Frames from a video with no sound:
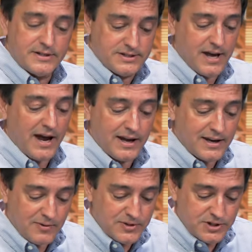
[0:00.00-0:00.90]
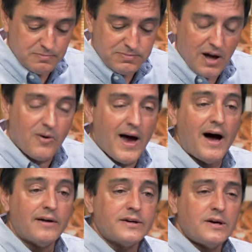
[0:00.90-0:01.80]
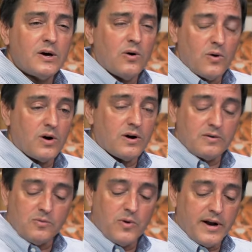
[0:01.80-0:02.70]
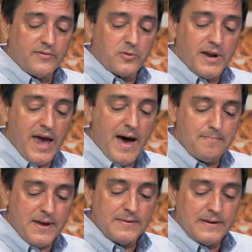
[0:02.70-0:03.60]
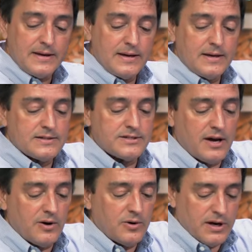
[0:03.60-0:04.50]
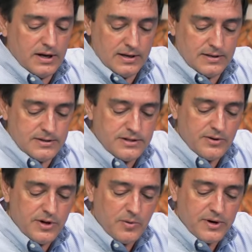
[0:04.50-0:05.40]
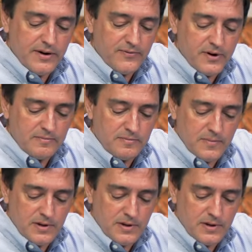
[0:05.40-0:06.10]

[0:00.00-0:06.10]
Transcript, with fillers: a second. It would just blow out or whatever would happen. So, so there were different,